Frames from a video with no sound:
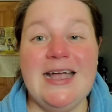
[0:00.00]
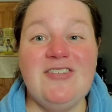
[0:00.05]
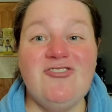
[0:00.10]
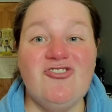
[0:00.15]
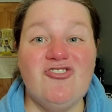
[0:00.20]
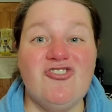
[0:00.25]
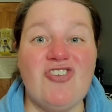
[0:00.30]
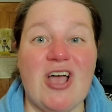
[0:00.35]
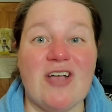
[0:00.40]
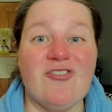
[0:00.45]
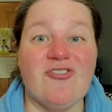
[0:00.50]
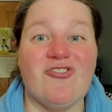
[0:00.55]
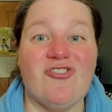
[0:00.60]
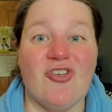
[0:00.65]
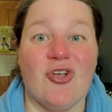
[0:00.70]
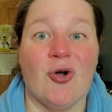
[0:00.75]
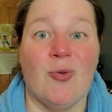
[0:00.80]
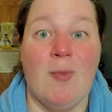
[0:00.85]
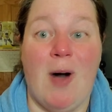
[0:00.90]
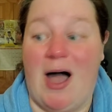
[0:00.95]
it's just
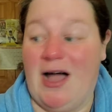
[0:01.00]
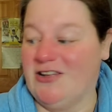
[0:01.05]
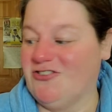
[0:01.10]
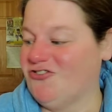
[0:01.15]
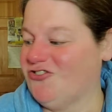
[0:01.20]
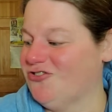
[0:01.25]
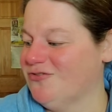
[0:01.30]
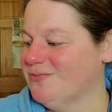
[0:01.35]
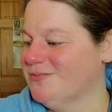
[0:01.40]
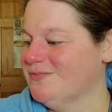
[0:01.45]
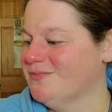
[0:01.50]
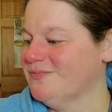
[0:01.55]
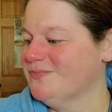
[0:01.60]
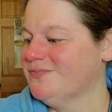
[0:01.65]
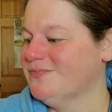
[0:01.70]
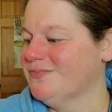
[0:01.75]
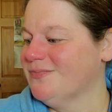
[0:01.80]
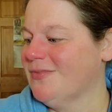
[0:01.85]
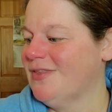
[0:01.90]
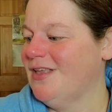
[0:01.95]
too much.
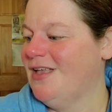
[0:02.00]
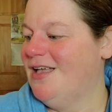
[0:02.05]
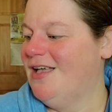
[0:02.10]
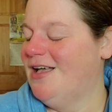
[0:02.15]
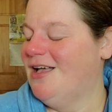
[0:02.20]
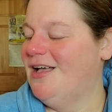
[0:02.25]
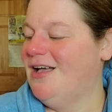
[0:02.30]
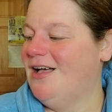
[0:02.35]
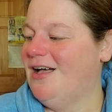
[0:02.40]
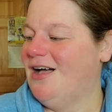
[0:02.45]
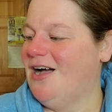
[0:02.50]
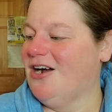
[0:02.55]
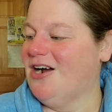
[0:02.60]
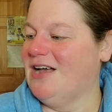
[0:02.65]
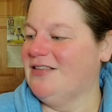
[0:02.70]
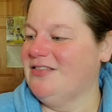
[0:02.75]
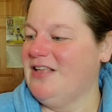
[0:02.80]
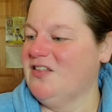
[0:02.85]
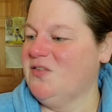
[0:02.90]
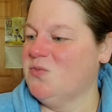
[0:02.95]
All
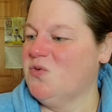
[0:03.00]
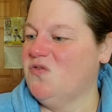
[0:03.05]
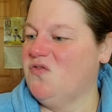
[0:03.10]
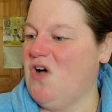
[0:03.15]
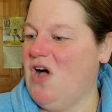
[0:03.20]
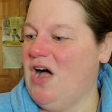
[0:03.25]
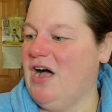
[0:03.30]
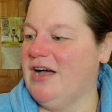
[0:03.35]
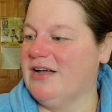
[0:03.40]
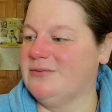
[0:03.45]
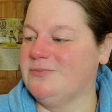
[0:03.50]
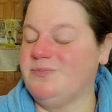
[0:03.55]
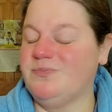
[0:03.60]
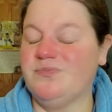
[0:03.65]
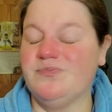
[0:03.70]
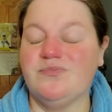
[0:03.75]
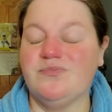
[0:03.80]
right, let's move on.